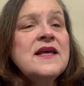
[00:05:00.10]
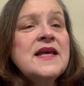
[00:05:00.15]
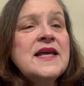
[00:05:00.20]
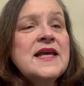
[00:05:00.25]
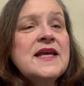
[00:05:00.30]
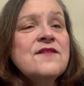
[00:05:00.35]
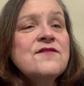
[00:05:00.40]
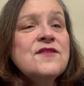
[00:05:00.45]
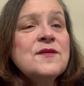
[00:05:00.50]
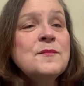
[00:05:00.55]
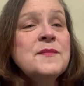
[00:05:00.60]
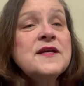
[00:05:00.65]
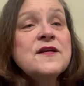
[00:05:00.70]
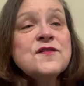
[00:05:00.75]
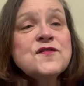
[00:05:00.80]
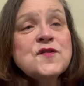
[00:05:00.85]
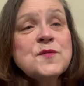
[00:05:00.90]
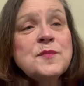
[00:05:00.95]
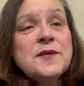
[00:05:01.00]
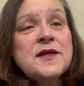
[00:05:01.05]
If the
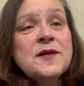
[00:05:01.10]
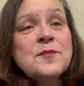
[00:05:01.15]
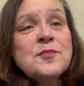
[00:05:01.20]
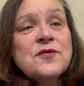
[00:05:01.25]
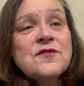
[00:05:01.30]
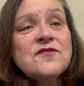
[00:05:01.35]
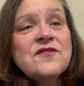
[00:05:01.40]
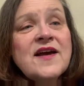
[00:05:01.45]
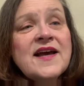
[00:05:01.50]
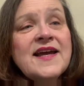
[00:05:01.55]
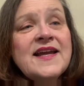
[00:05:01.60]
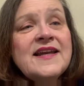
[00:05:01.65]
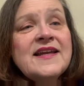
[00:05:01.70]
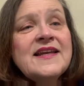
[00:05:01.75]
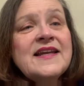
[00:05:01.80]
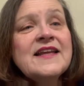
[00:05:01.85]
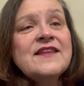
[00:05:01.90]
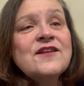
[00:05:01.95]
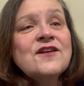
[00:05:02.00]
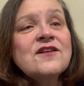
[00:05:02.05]
meals are being provided
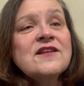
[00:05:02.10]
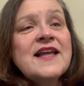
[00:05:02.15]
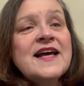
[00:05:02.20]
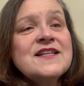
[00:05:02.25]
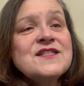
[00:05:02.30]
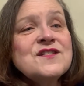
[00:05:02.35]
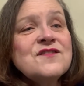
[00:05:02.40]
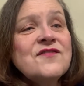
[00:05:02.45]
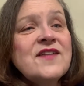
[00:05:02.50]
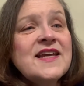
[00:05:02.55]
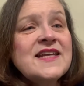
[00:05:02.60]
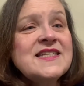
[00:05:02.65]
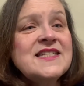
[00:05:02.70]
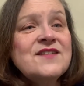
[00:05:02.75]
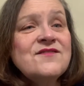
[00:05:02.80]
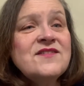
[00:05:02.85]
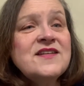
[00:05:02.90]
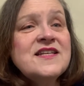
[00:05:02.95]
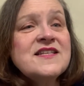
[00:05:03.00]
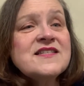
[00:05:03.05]
and there are lots of
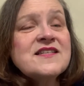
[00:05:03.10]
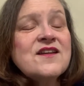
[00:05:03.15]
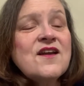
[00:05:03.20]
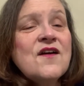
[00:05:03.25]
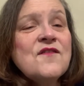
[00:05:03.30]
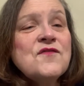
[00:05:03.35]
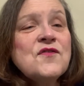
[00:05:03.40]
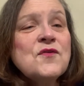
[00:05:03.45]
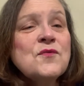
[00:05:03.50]
activities that offer